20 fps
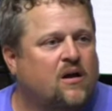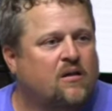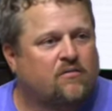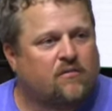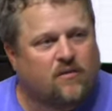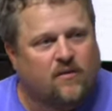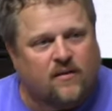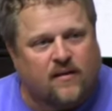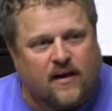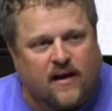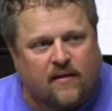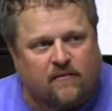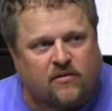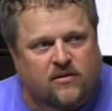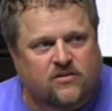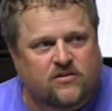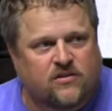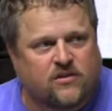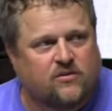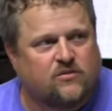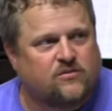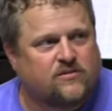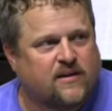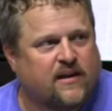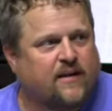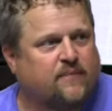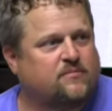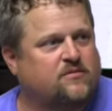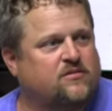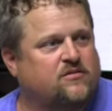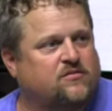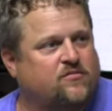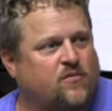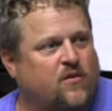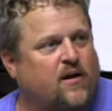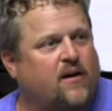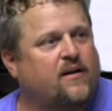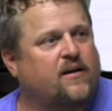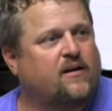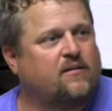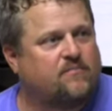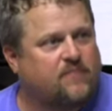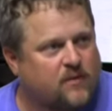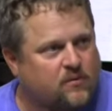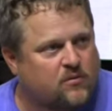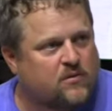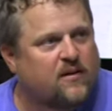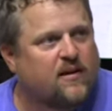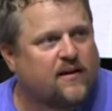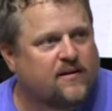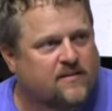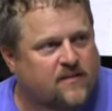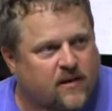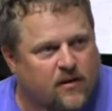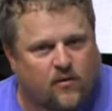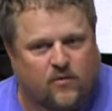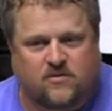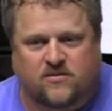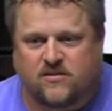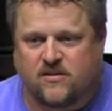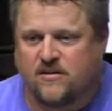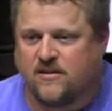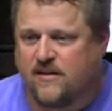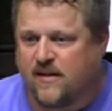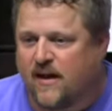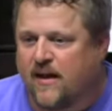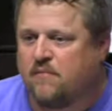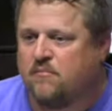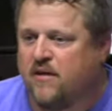They're going to have an excused absence Friday if they would like to go and see the game.